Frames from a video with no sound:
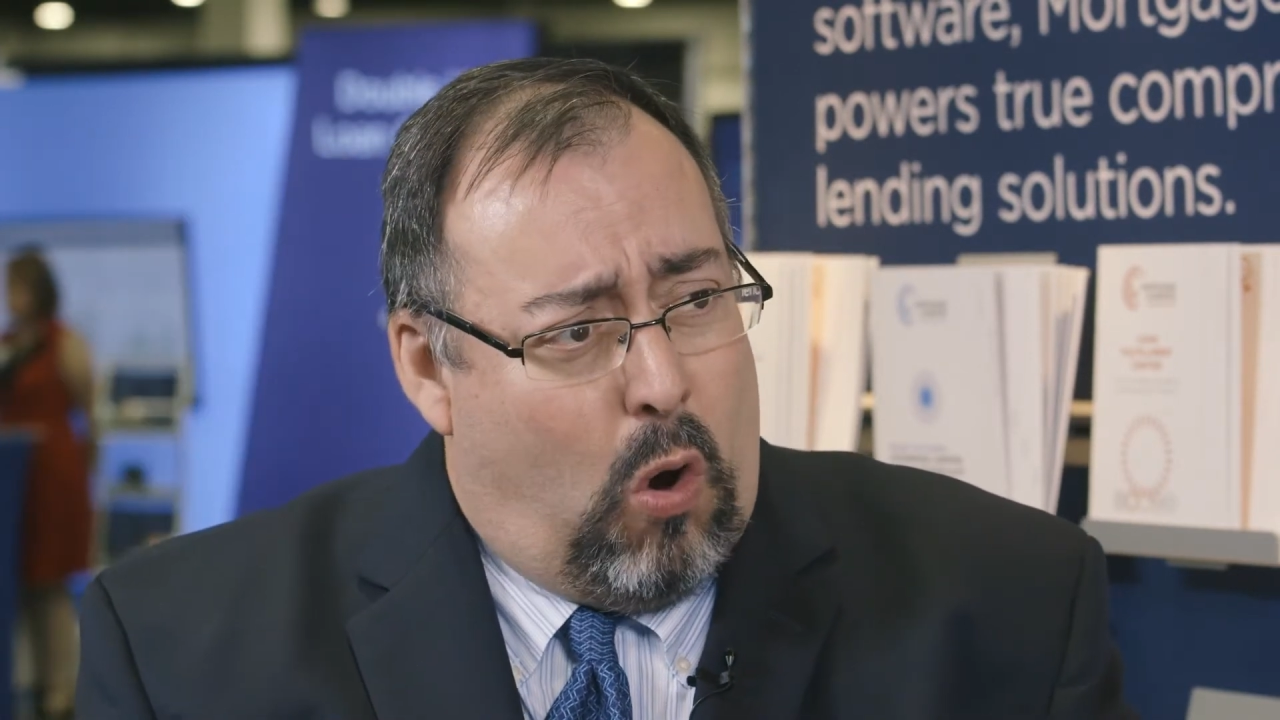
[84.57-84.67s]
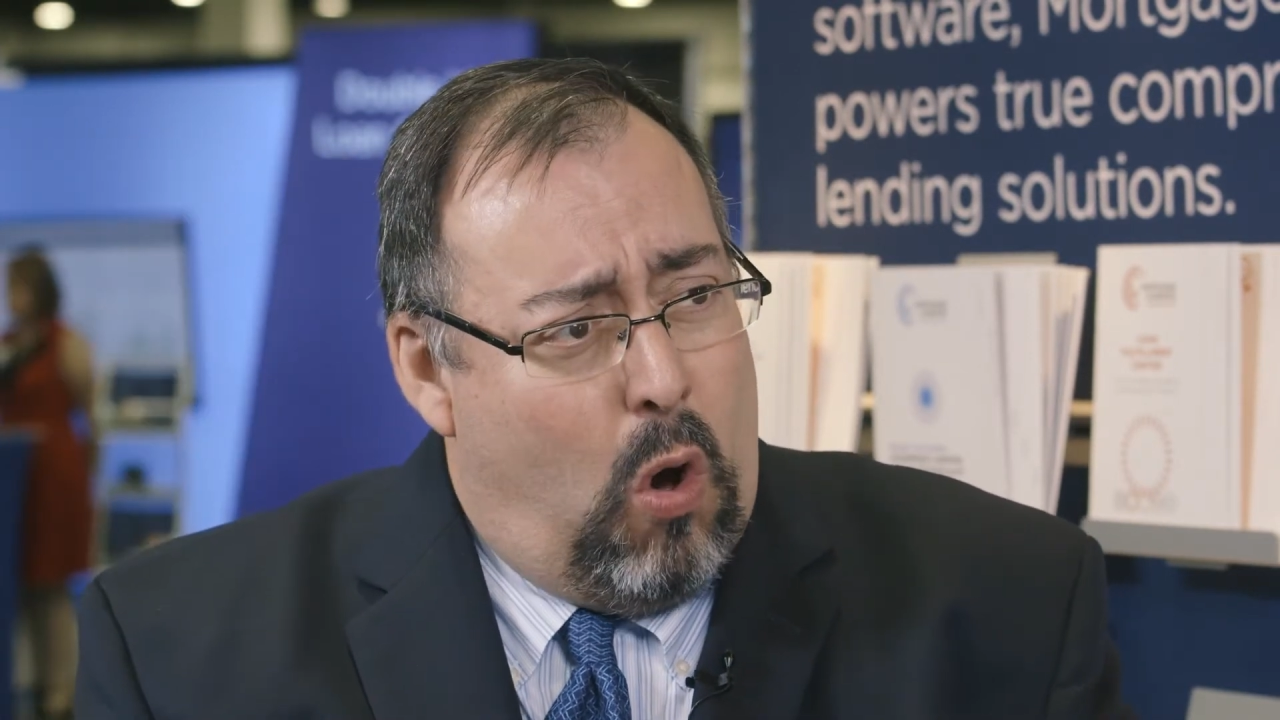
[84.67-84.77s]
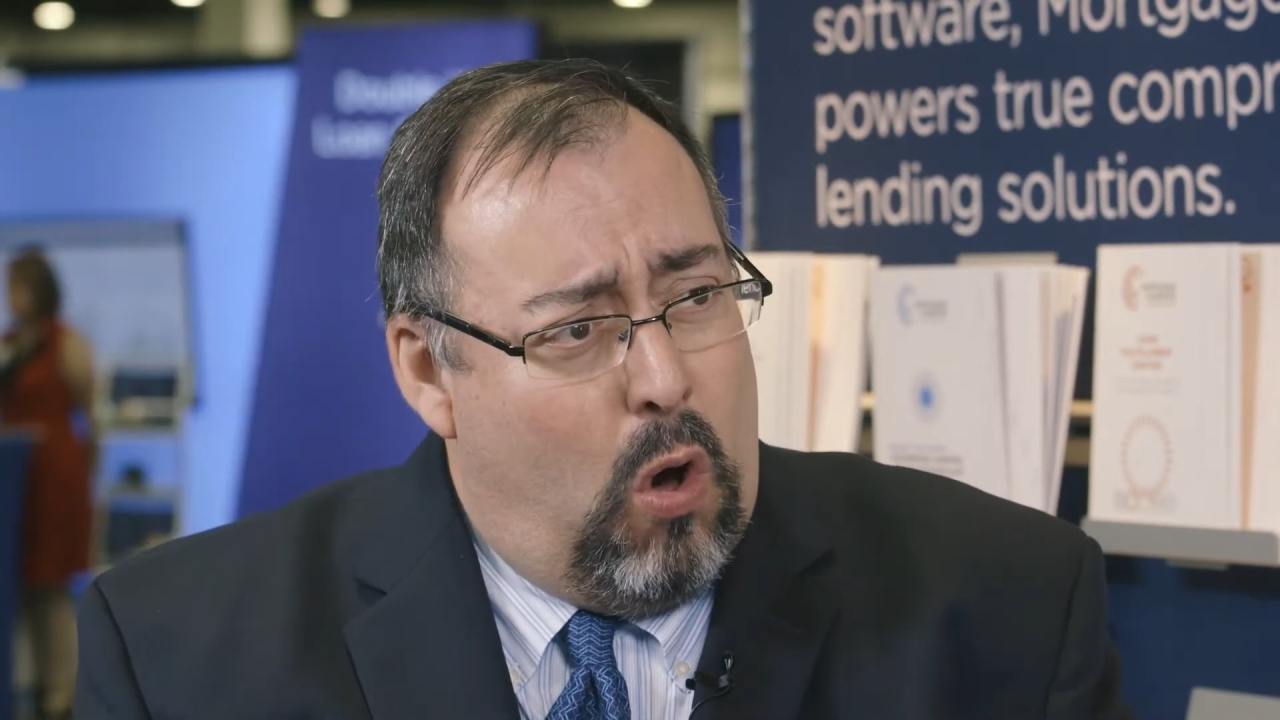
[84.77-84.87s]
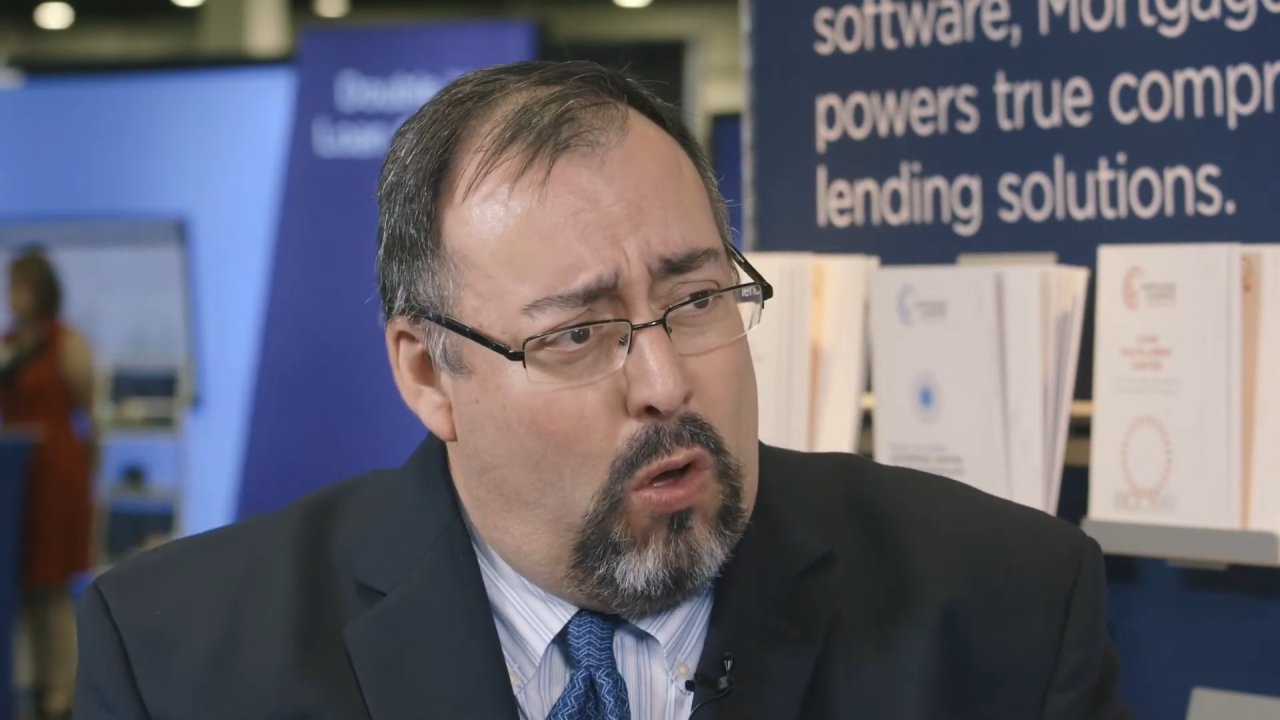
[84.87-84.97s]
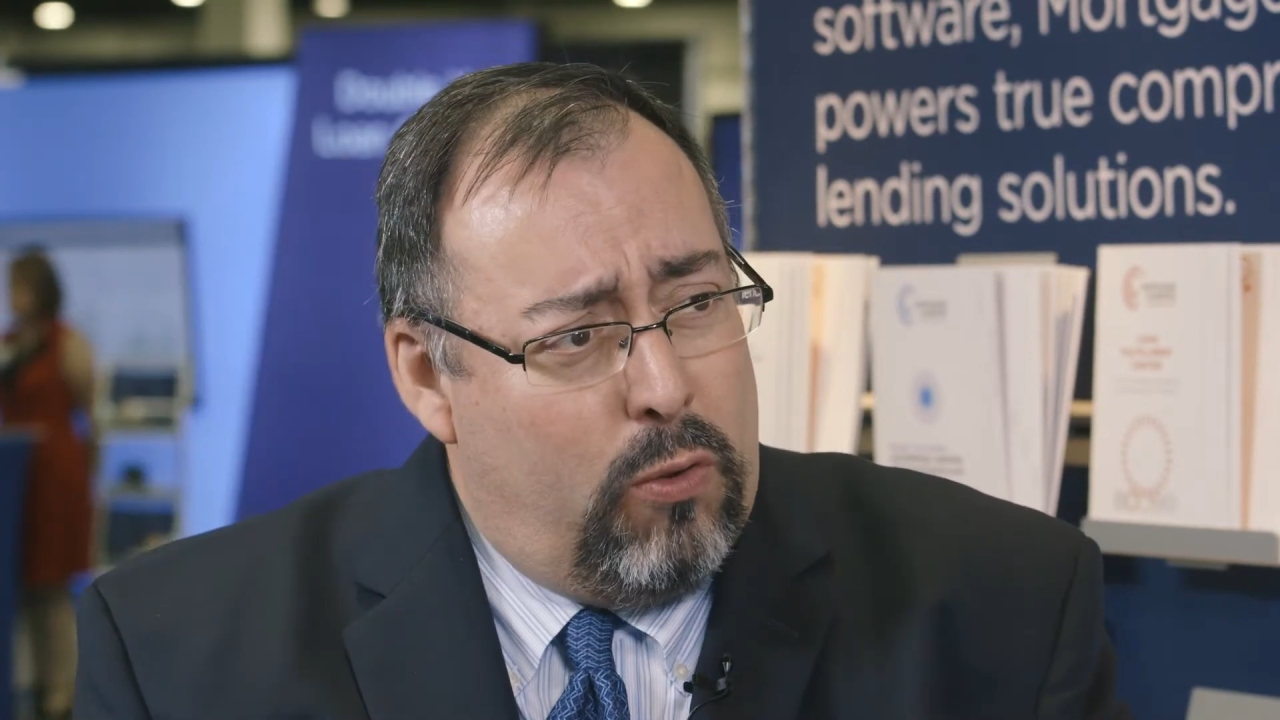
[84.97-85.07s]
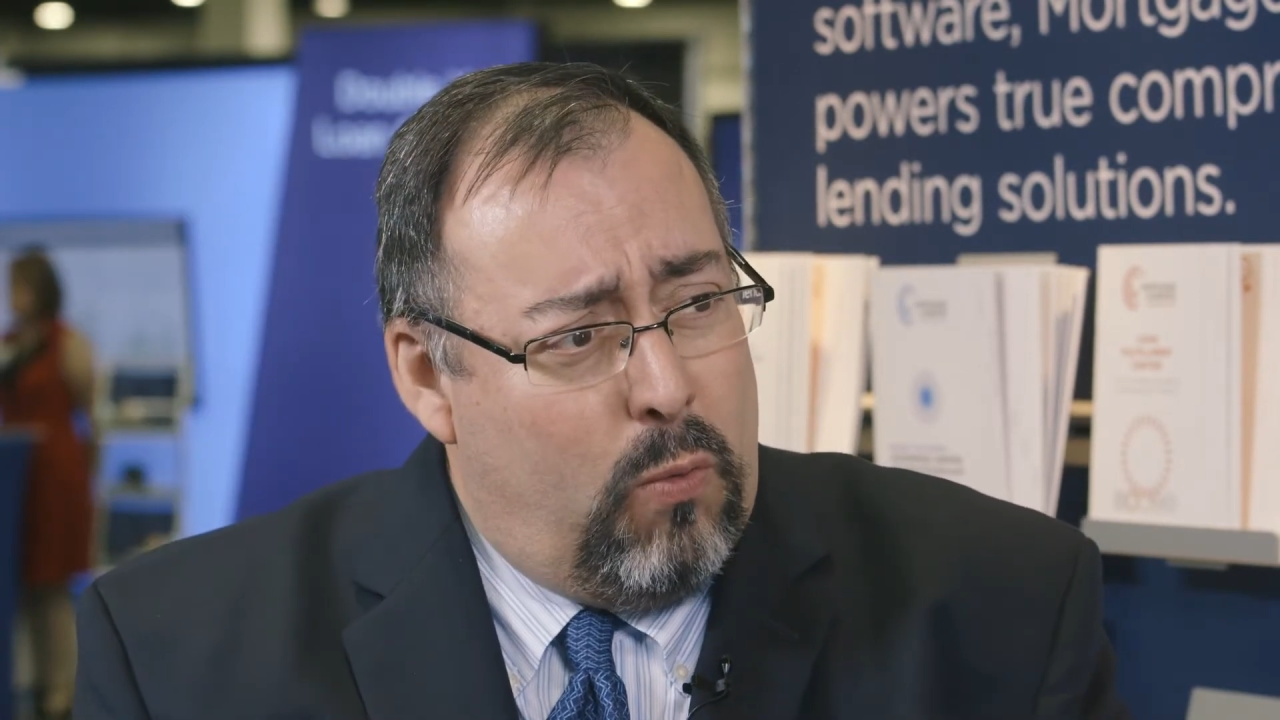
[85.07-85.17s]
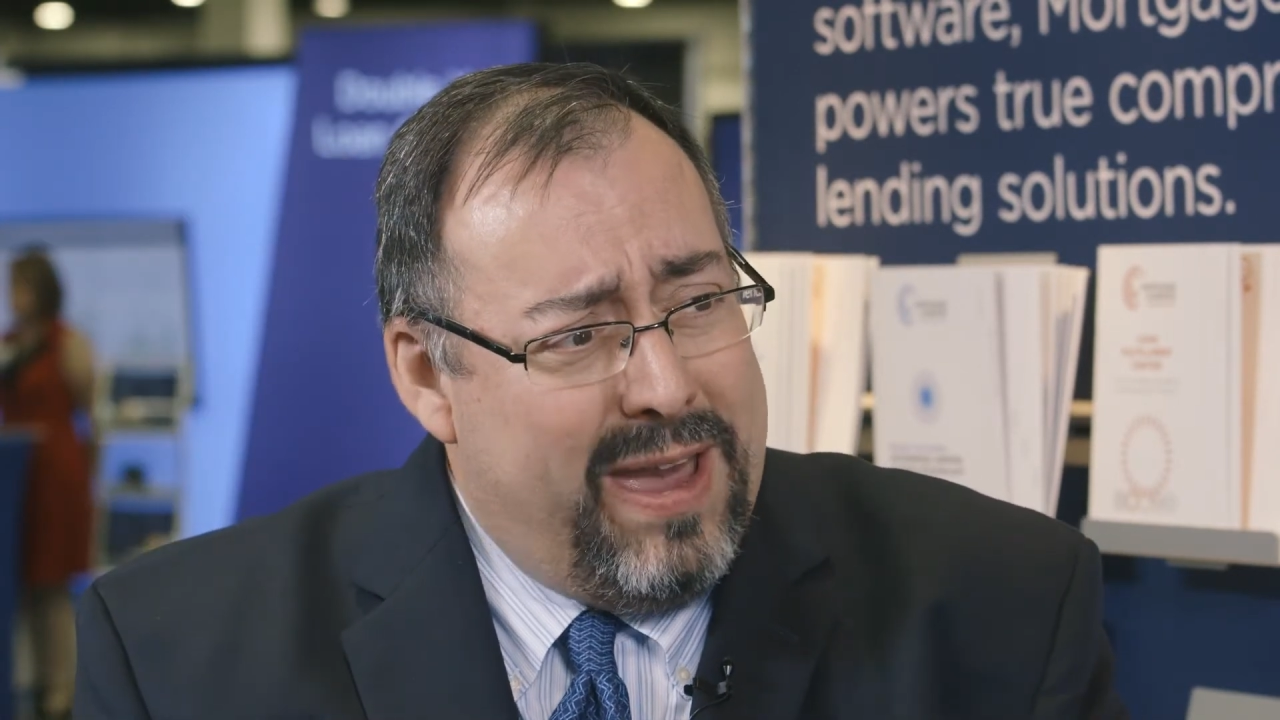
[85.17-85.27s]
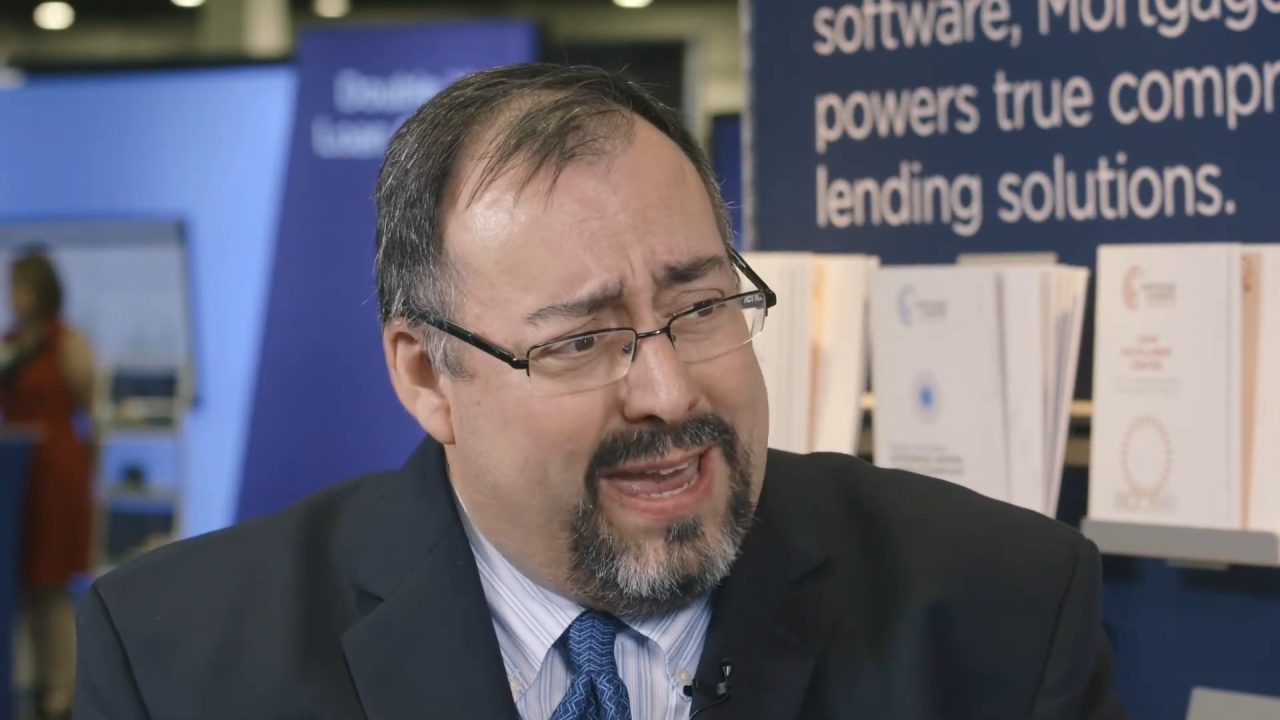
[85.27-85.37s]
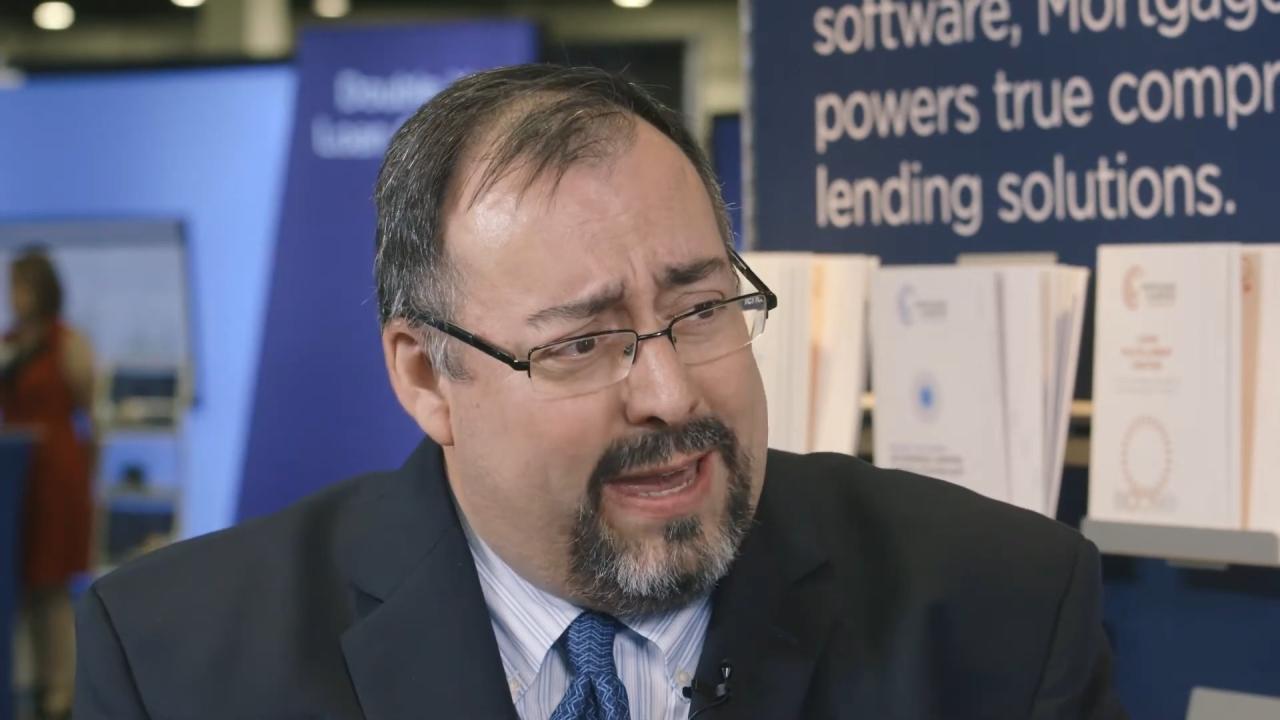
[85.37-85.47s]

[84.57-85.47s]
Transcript: all the way